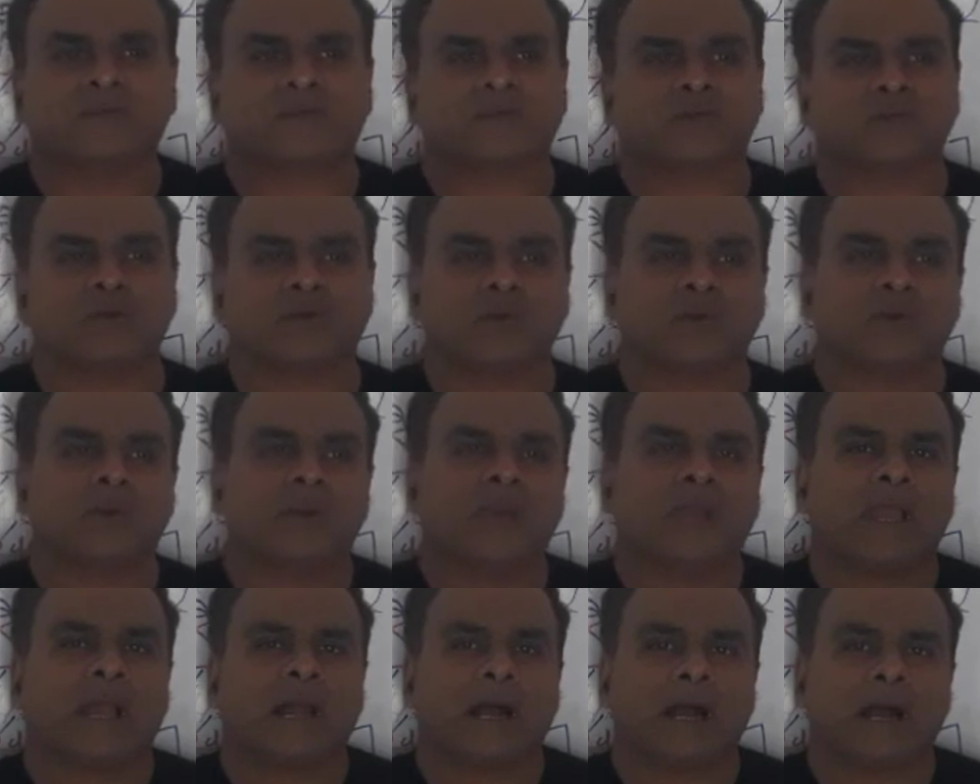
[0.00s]
So
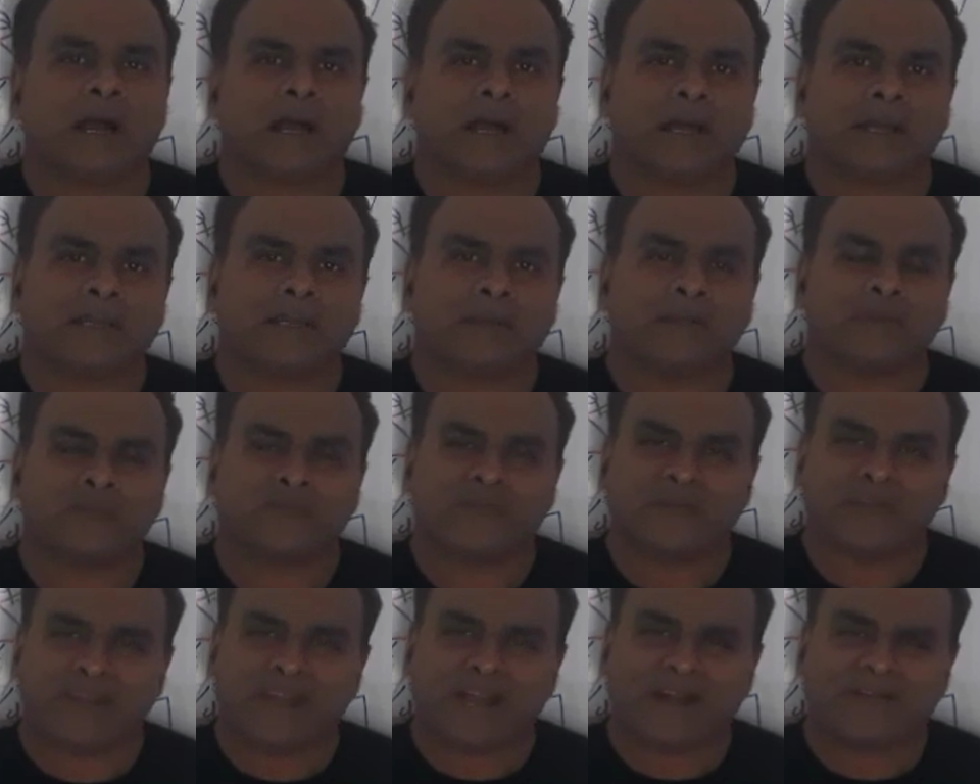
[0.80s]
if
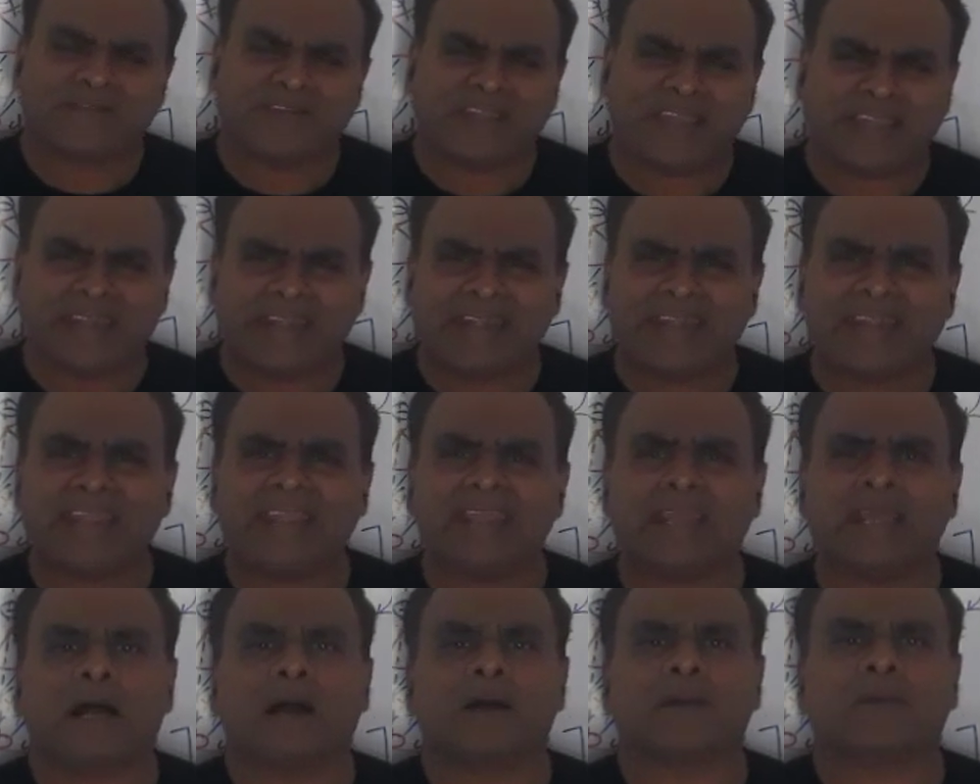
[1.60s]
you have
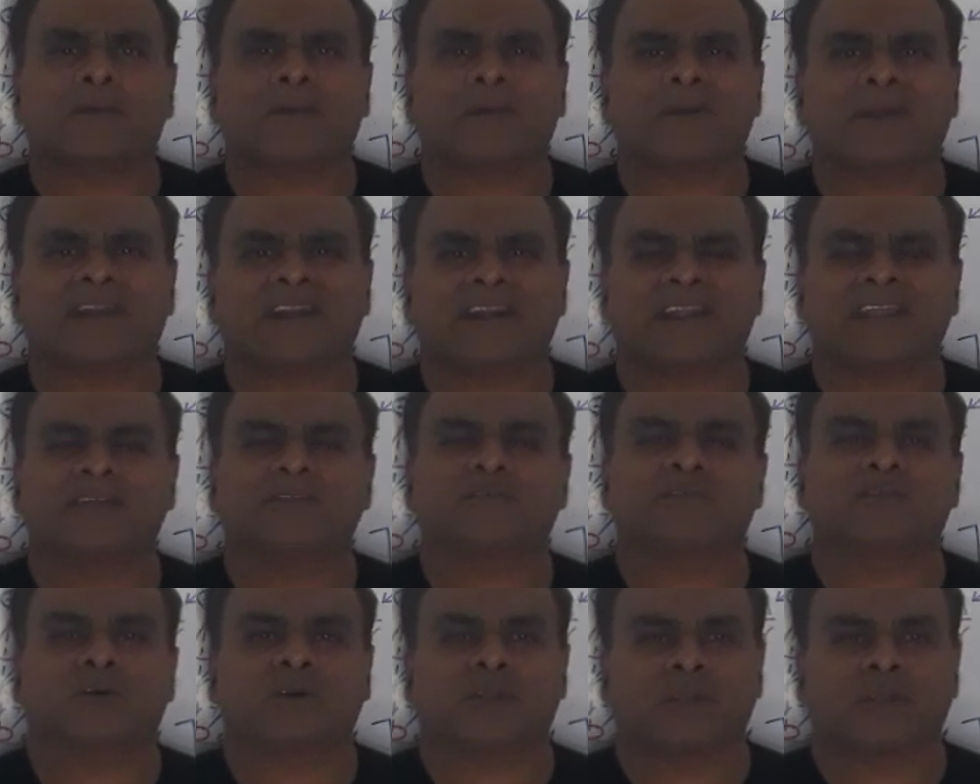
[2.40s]
any queries,